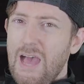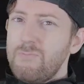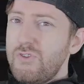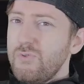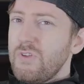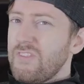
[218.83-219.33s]

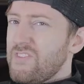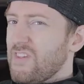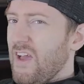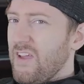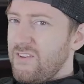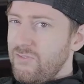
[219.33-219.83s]
I'm doing this
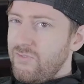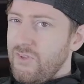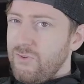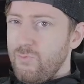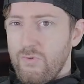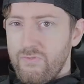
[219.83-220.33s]
kind of
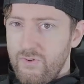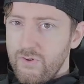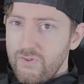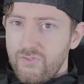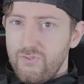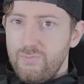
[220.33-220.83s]
in
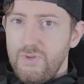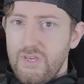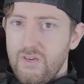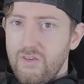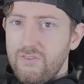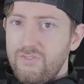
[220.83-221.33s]
reverse
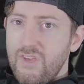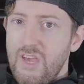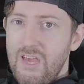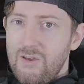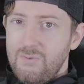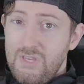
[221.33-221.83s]
because
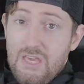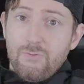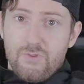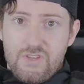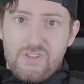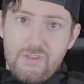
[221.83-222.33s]
you can't
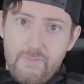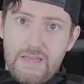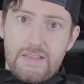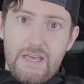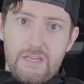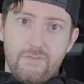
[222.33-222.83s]
really see my
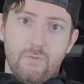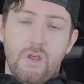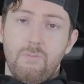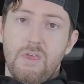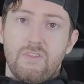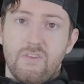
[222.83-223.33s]
legs when I
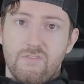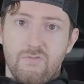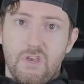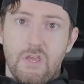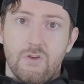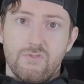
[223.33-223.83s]
make these
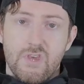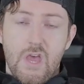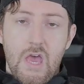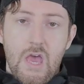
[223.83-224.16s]
videos.